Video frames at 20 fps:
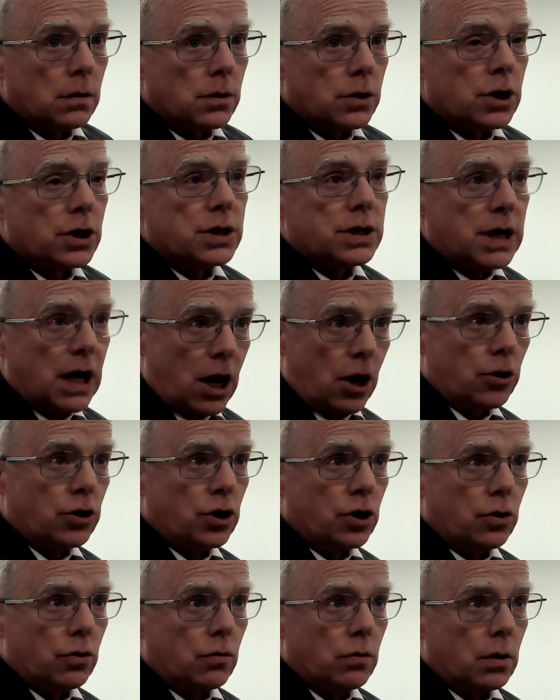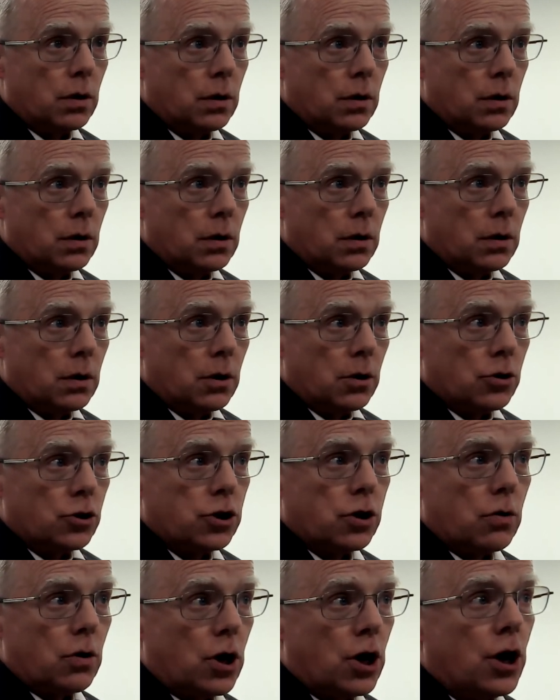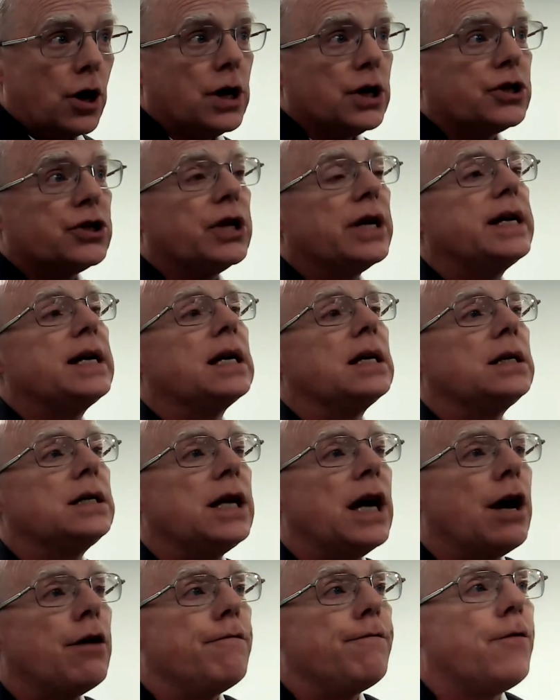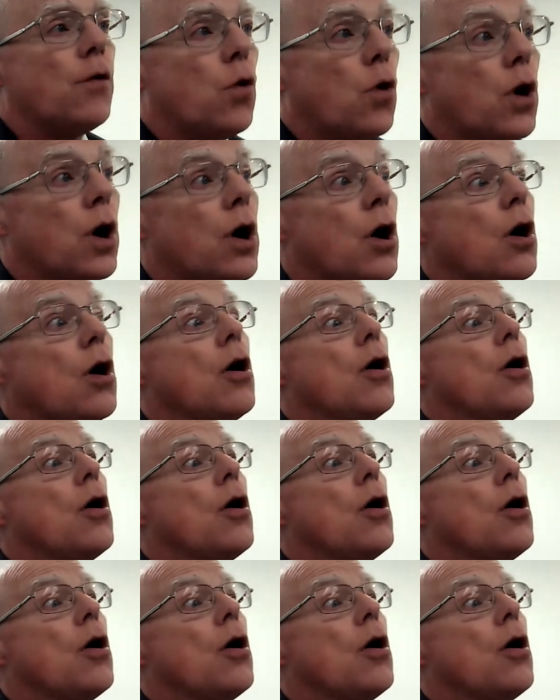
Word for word: to tell you to earnestly contend for